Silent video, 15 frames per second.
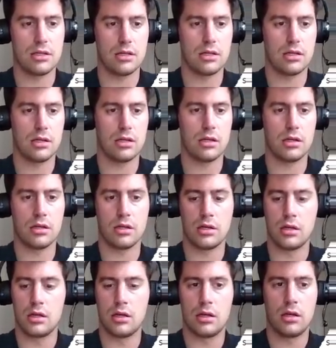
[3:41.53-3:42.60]

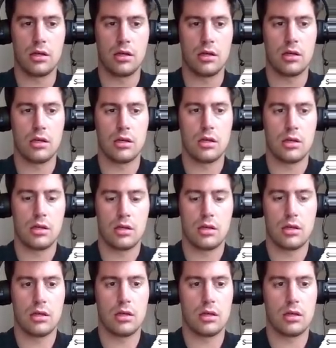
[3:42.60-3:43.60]
Nothing is said.